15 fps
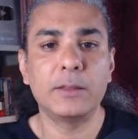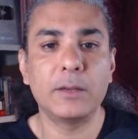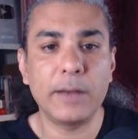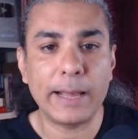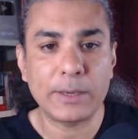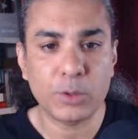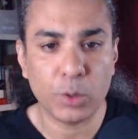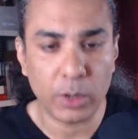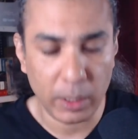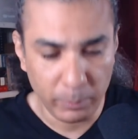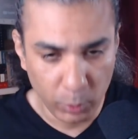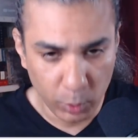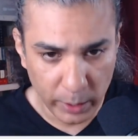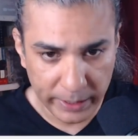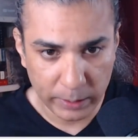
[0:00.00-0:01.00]
the natural
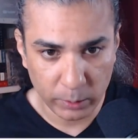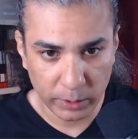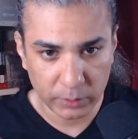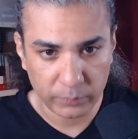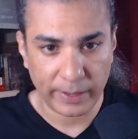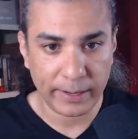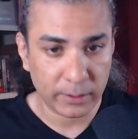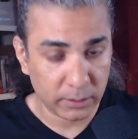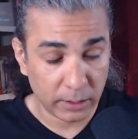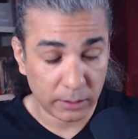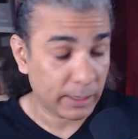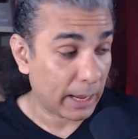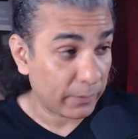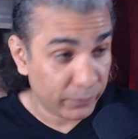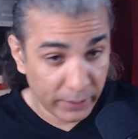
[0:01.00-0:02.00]
immunity to this virus
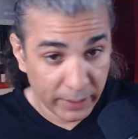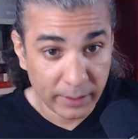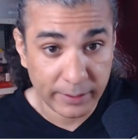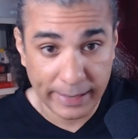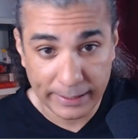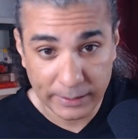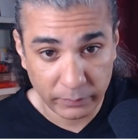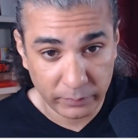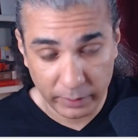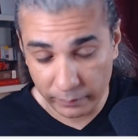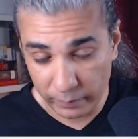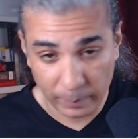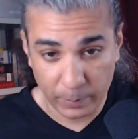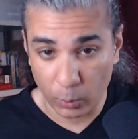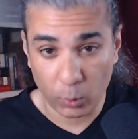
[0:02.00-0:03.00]
that the African cats have
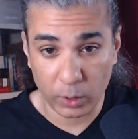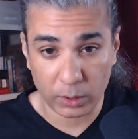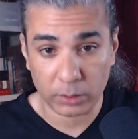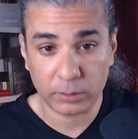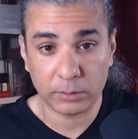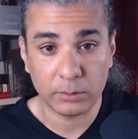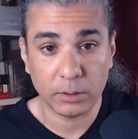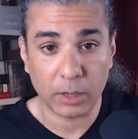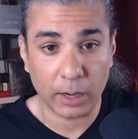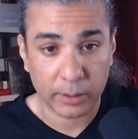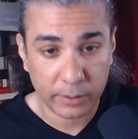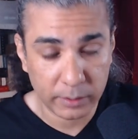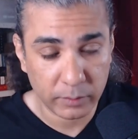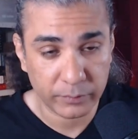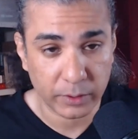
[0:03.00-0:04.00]
developed over
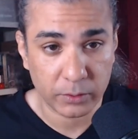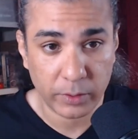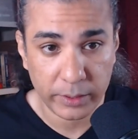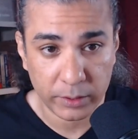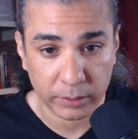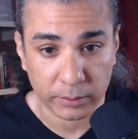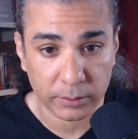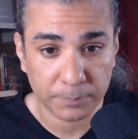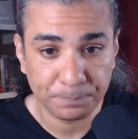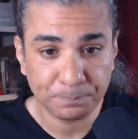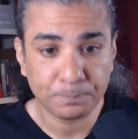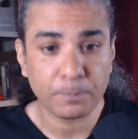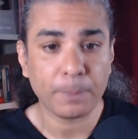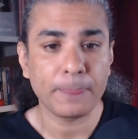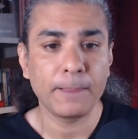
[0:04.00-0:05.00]
hundreds of generations.
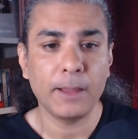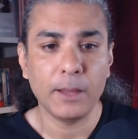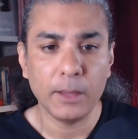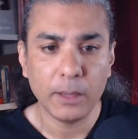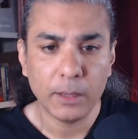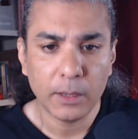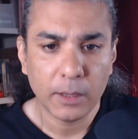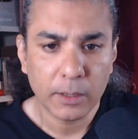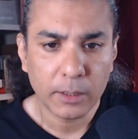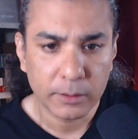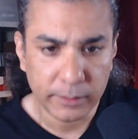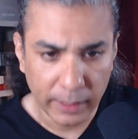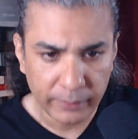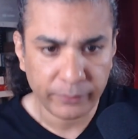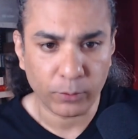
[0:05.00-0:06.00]

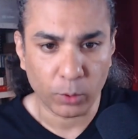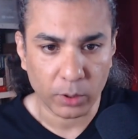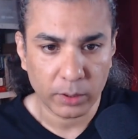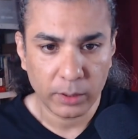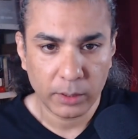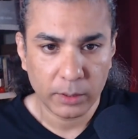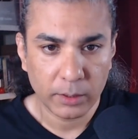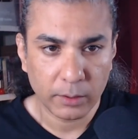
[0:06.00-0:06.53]
Therefore,